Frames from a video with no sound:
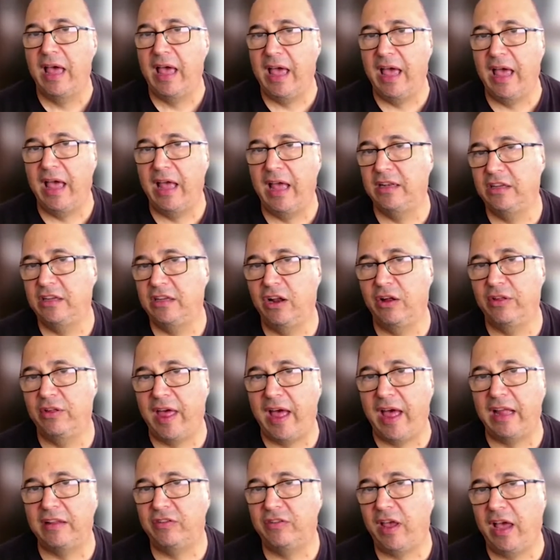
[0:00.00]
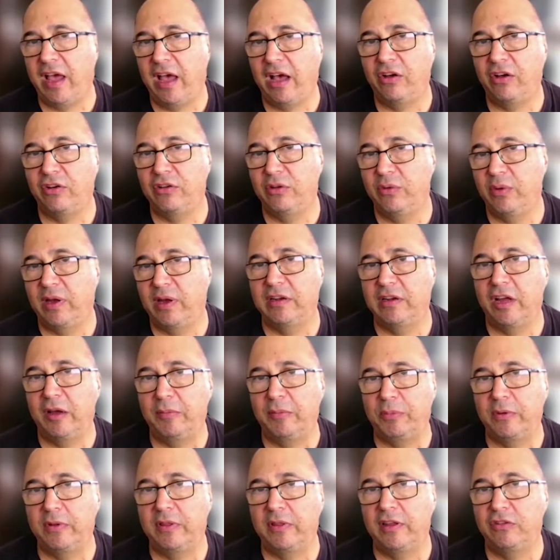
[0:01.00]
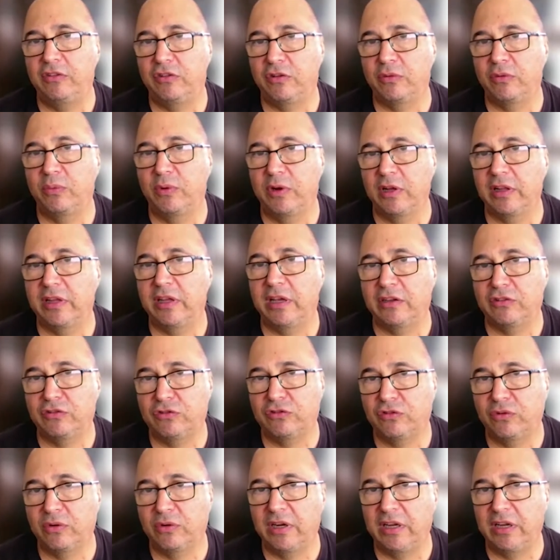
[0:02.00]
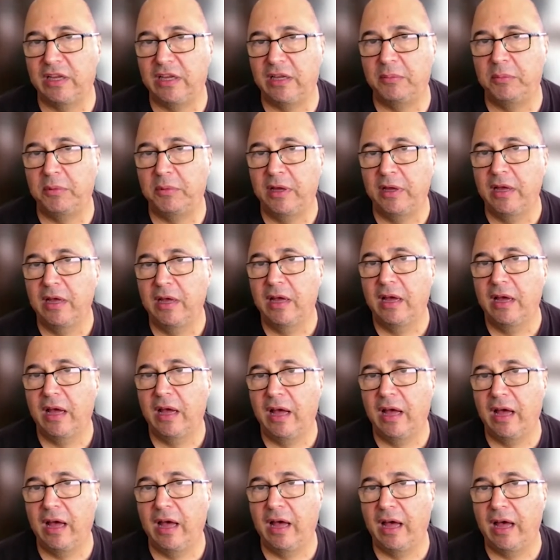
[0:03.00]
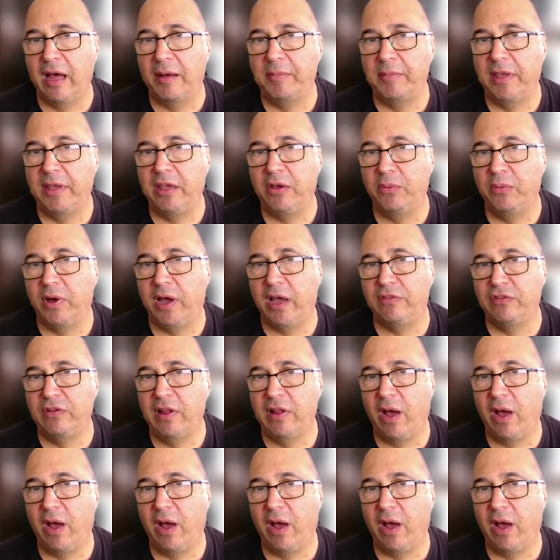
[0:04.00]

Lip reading: And that's how you end up with these really extreme heat waves.